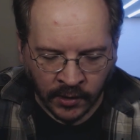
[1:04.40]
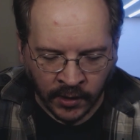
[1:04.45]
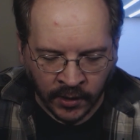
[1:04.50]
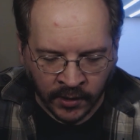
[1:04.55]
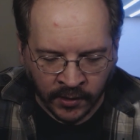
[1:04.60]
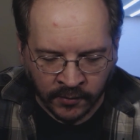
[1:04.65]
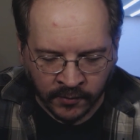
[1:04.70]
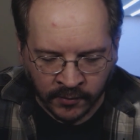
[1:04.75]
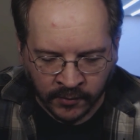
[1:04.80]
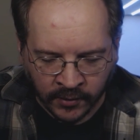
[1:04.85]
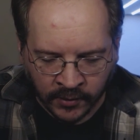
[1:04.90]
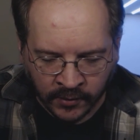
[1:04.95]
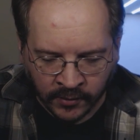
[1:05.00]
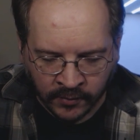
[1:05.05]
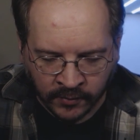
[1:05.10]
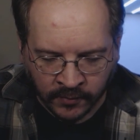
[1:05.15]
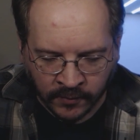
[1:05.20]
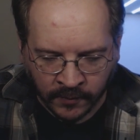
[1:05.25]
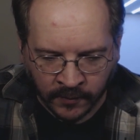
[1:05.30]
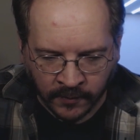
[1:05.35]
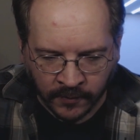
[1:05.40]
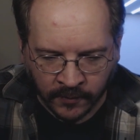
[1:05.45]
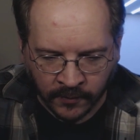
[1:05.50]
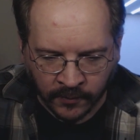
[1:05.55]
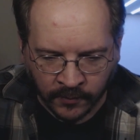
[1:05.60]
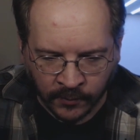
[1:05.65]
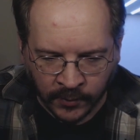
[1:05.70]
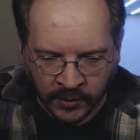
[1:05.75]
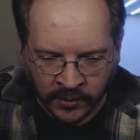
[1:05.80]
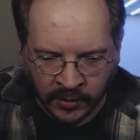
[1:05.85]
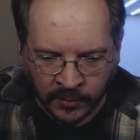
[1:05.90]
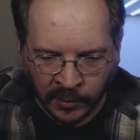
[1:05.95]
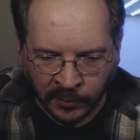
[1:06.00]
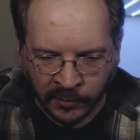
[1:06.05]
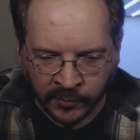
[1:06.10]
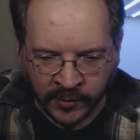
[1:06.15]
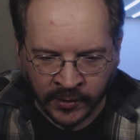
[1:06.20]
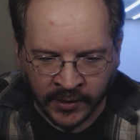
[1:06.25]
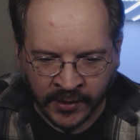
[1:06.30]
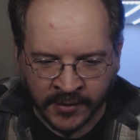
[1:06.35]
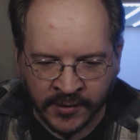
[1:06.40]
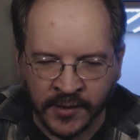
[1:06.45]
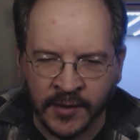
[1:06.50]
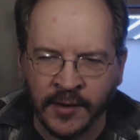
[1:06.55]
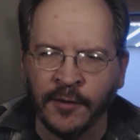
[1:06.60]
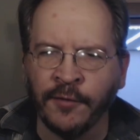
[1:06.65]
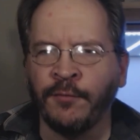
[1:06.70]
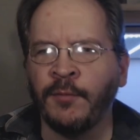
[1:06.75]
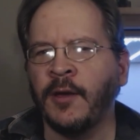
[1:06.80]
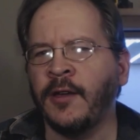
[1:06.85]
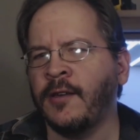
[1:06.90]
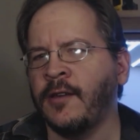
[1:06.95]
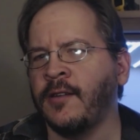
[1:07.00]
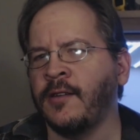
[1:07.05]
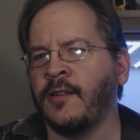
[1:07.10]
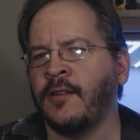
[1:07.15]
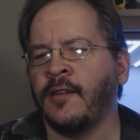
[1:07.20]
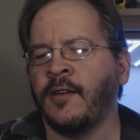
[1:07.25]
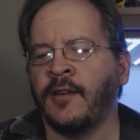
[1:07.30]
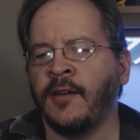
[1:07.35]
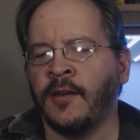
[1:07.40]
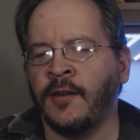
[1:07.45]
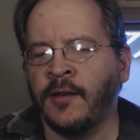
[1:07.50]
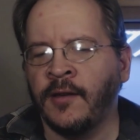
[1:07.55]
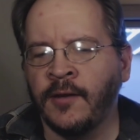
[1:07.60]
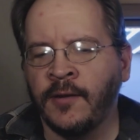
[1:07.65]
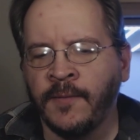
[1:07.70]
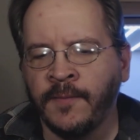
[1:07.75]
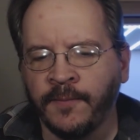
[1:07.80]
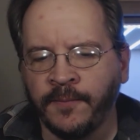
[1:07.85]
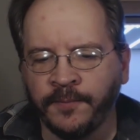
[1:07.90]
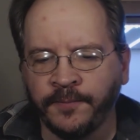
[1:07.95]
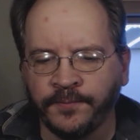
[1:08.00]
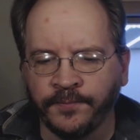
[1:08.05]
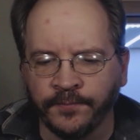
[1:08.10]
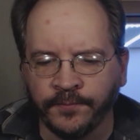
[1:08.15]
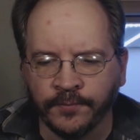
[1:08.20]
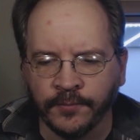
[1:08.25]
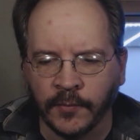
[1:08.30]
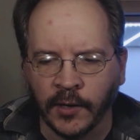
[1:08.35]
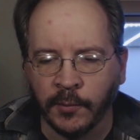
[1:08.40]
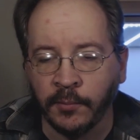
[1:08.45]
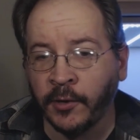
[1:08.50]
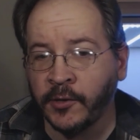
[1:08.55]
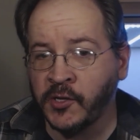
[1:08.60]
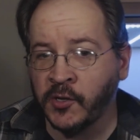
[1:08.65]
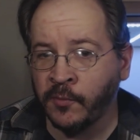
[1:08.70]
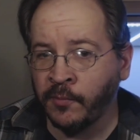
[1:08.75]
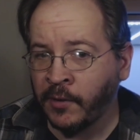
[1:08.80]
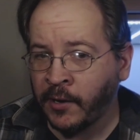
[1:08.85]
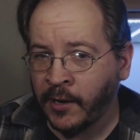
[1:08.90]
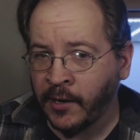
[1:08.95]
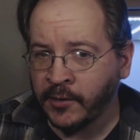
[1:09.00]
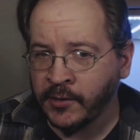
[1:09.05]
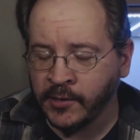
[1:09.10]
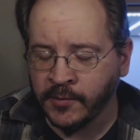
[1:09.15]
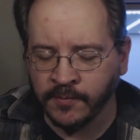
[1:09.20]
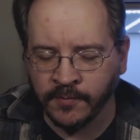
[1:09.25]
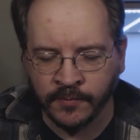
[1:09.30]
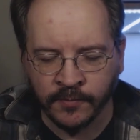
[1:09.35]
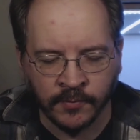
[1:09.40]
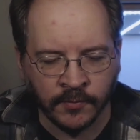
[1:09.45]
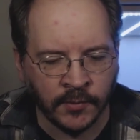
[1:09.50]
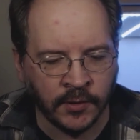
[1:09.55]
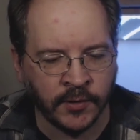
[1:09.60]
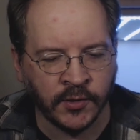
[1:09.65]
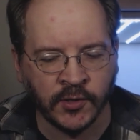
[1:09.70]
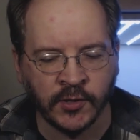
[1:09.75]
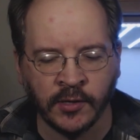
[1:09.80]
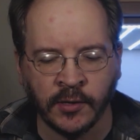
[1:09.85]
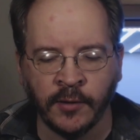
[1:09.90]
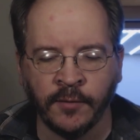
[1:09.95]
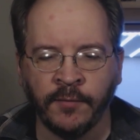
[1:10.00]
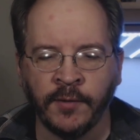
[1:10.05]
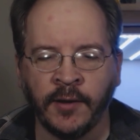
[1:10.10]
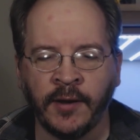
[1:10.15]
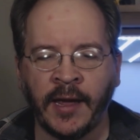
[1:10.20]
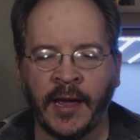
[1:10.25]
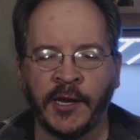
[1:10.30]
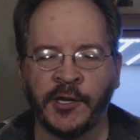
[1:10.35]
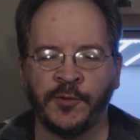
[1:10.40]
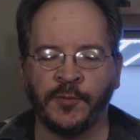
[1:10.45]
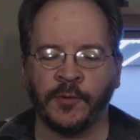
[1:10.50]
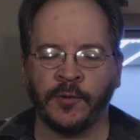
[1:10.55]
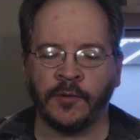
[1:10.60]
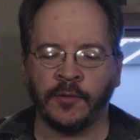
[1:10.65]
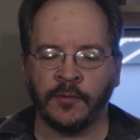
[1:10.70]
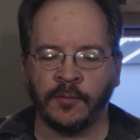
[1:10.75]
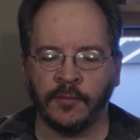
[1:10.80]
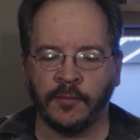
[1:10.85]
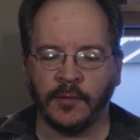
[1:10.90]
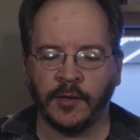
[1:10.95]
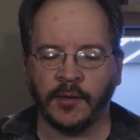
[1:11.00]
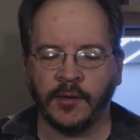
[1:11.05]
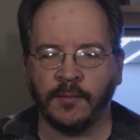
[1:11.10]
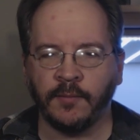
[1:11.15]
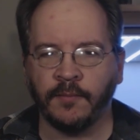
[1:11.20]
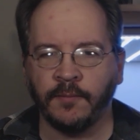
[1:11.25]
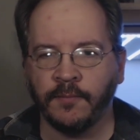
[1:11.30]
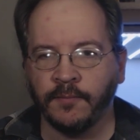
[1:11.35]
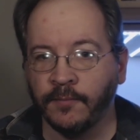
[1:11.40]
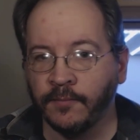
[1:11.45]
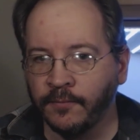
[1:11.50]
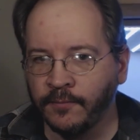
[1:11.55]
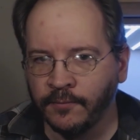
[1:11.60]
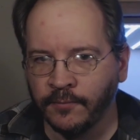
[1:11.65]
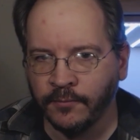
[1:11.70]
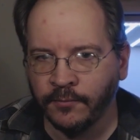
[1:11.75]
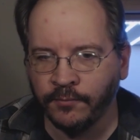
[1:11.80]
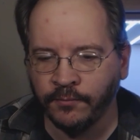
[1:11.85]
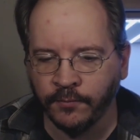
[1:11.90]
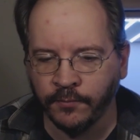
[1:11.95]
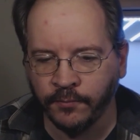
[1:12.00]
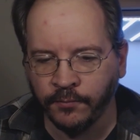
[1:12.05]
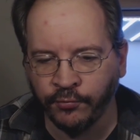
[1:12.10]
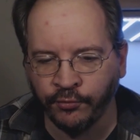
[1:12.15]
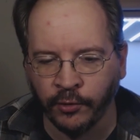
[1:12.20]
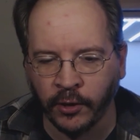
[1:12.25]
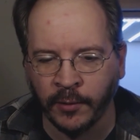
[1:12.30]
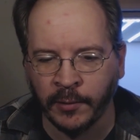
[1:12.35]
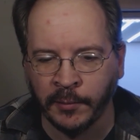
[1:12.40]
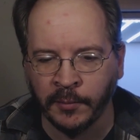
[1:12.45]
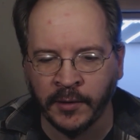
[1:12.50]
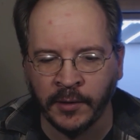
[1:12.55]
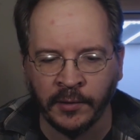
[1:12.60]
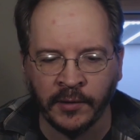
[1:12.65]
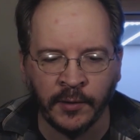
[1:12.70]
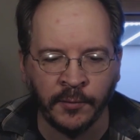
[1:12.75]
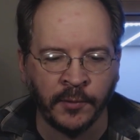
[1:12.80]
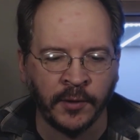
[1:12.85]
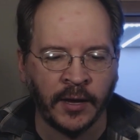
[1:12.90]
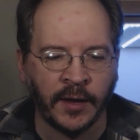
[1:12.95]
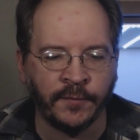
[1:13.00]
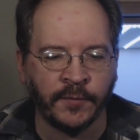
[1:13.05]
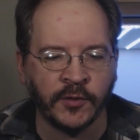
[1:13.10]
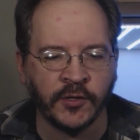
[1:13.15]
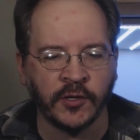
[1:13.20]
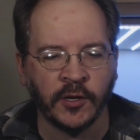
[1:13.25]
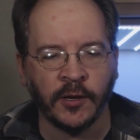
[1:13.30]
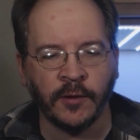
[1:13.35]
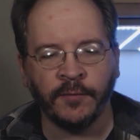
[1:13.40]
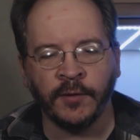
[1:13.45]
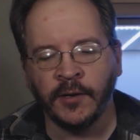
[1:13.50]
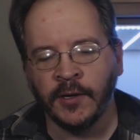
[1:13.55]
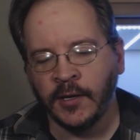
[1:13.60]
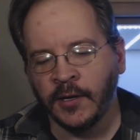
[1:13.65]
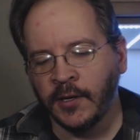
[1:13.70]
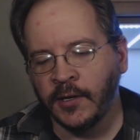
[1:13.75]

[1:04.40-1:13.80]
And uh, we came up with the idea of making a puzzle box instead of an actual like problem that they would have to solve.